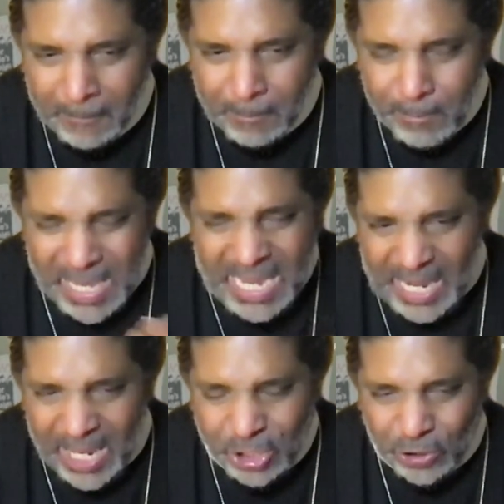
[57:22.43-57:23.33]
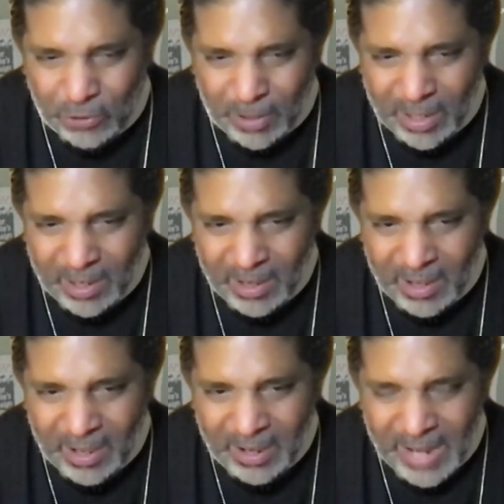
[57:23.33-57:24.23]
Meet history.
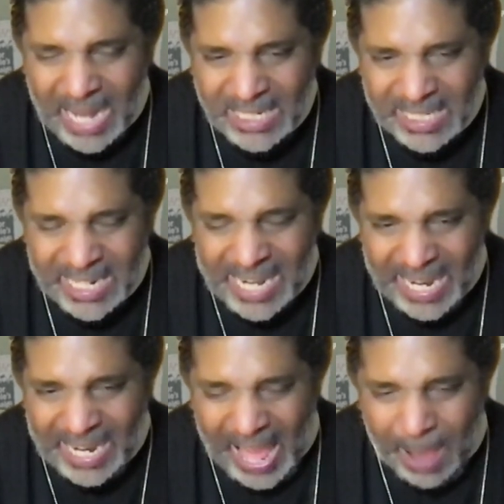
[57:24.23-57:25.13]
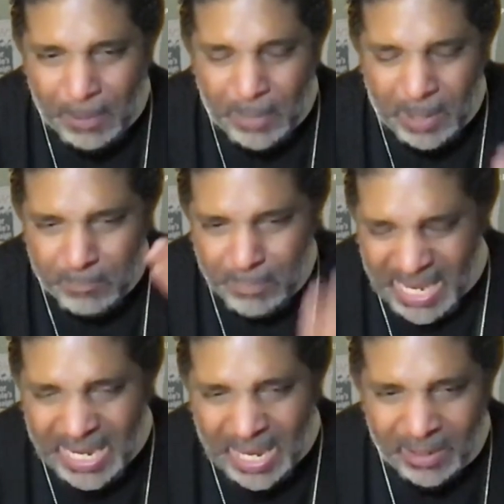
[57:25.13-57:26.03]
Not just let it happen, but
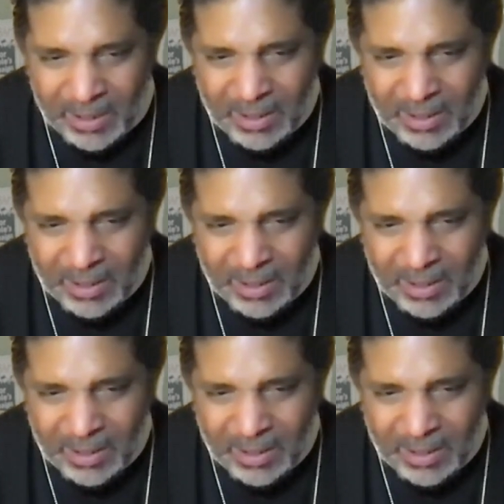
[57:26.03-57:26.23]
meet it.